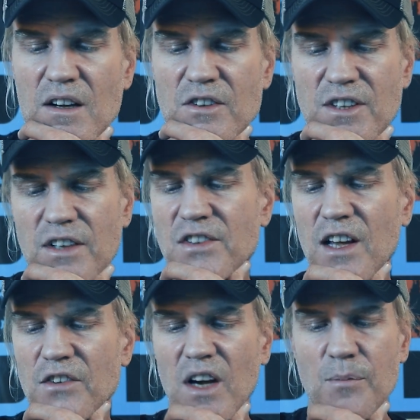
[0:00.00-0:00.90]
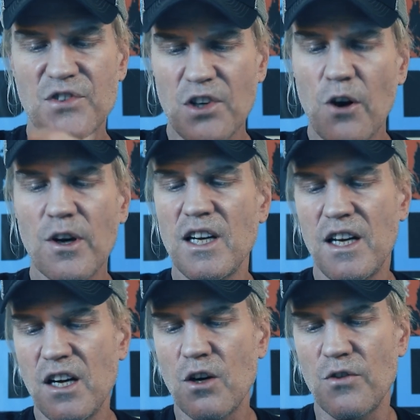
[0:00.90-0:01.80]
She says, I'm sorry to
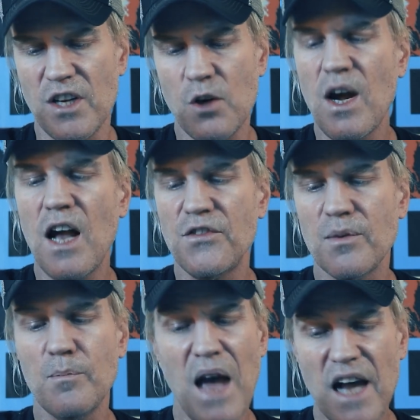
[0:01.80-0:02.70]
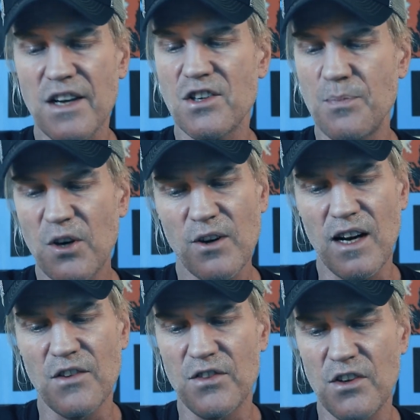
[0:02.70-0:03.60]
hear that you had some bad
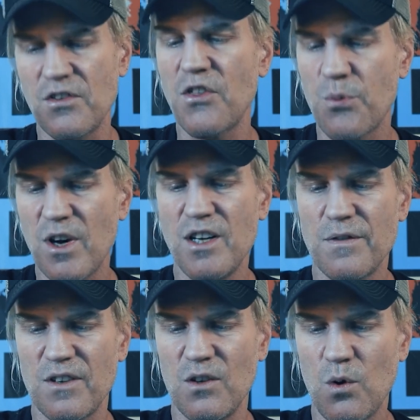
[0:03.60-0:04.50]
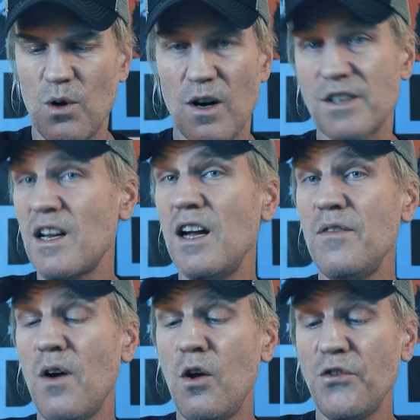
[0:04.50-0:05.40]
experiences at three different orgs. I
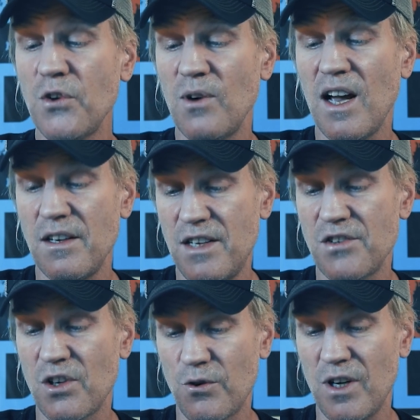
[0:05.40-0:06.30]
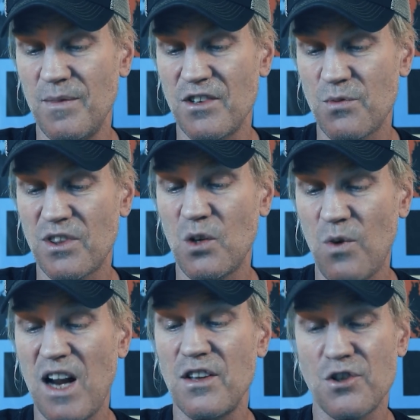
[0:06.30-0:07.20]
have also had disagreements with the
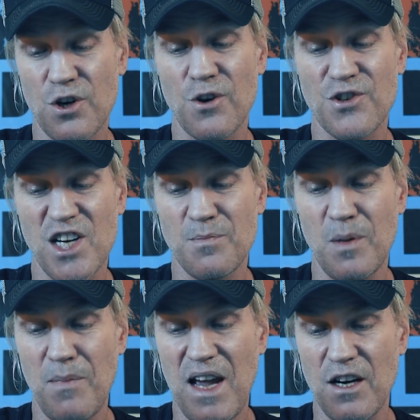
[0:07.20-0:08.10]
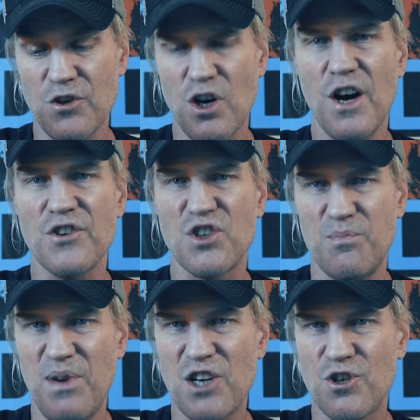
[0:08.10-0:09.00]
way the church has been managed,
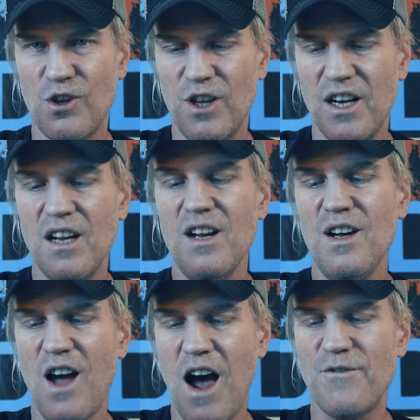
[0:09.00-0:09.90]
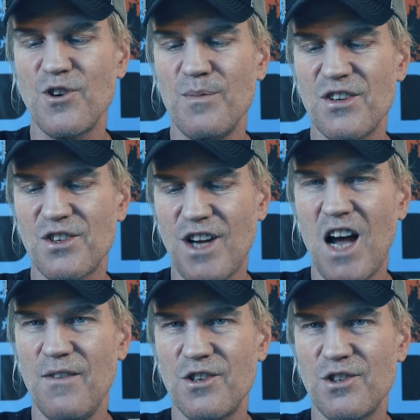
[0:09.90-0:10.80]
especially after
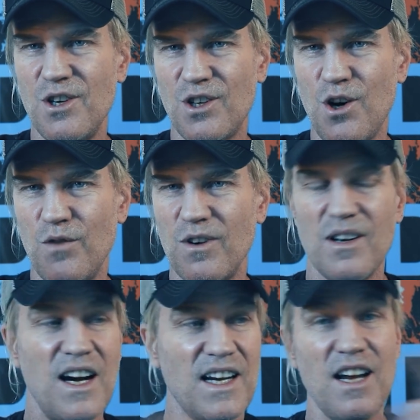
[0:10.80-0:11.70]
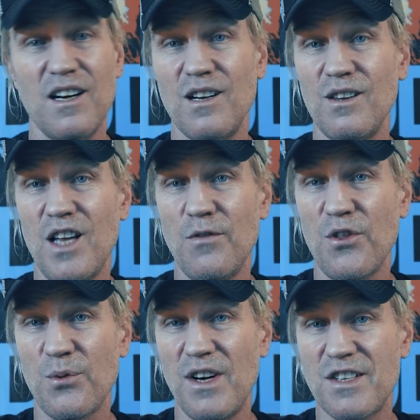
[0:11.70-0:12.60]
Miscavige took over. Again,
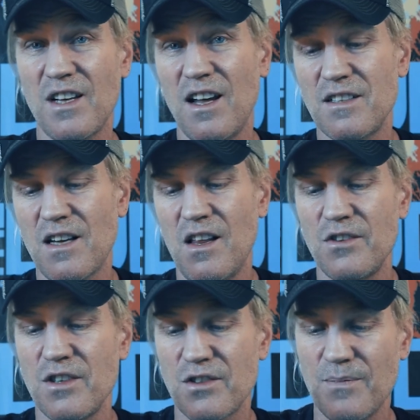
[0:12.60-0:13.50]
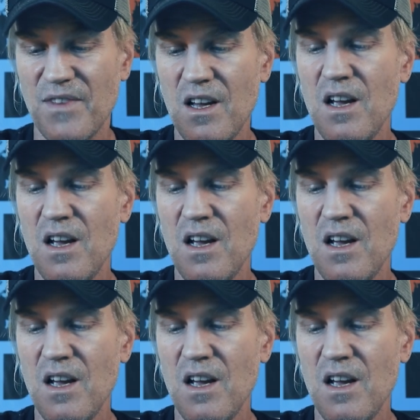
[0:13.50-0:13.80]
level three Scientologist,